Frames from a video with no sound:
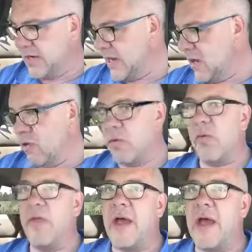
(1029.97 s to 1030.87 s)
now,
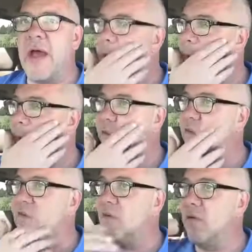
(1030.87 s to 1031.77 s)
that
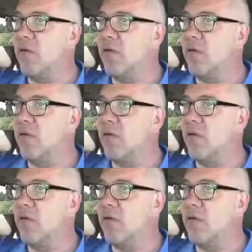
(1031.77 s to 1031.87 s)
is